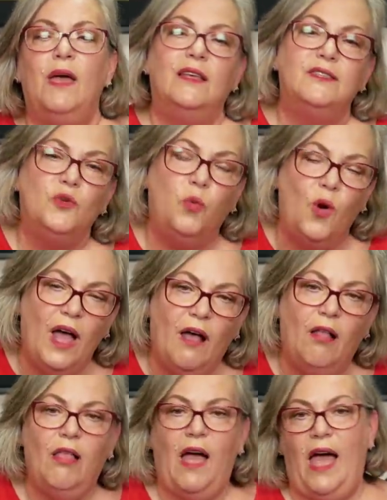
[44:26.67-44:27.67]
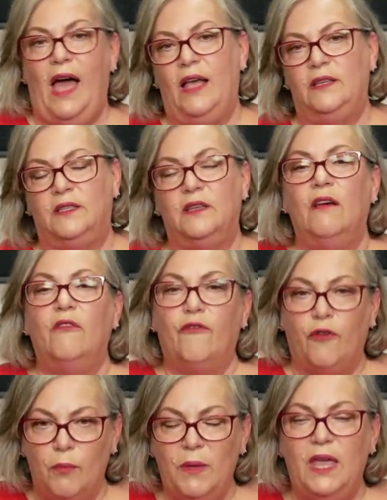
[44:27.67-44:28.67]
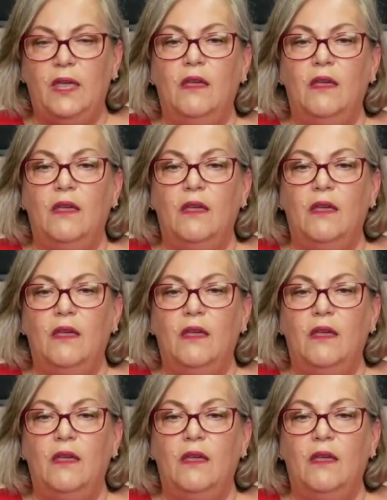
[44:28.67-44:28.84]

as well as for me.